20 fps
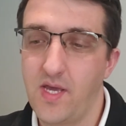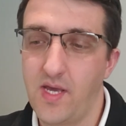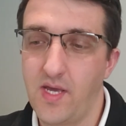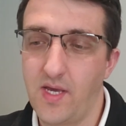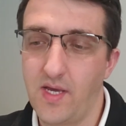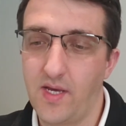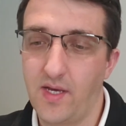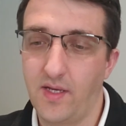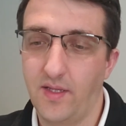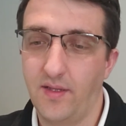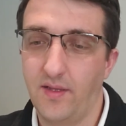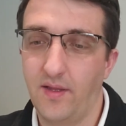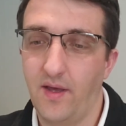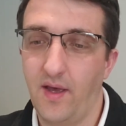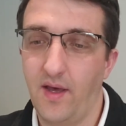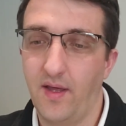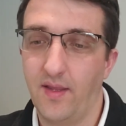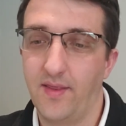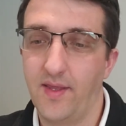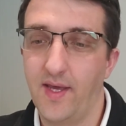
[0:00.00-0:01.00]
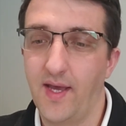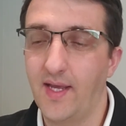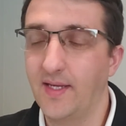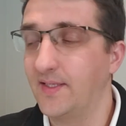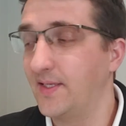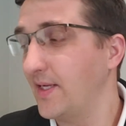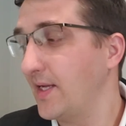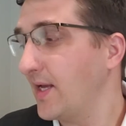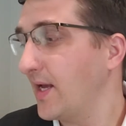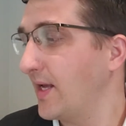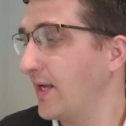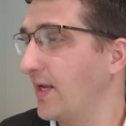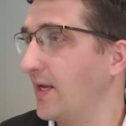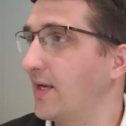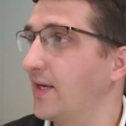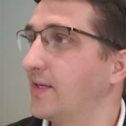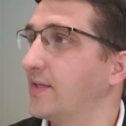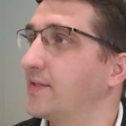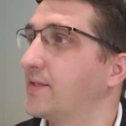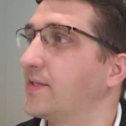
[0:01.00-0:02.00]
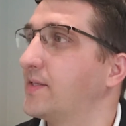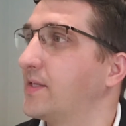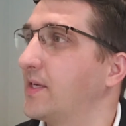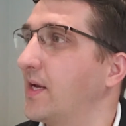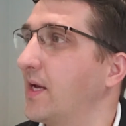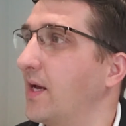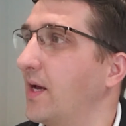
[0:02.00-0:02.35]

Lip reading: And the idea is,